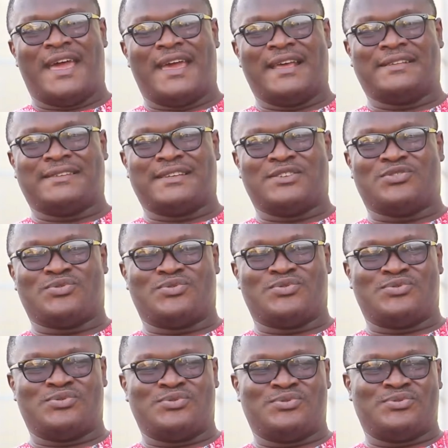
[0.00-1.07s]
It's a
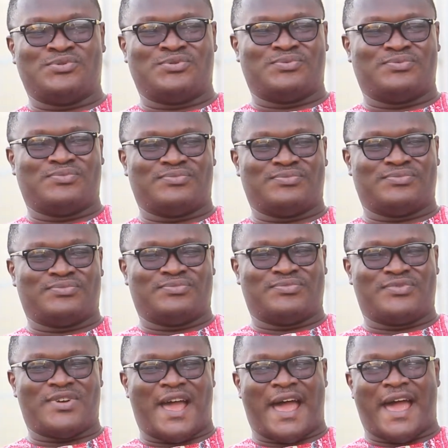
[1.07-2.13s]
school
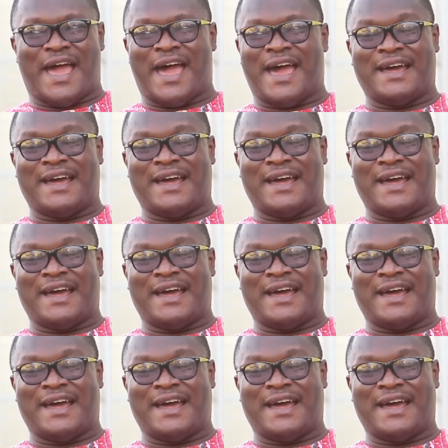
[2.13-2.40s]
I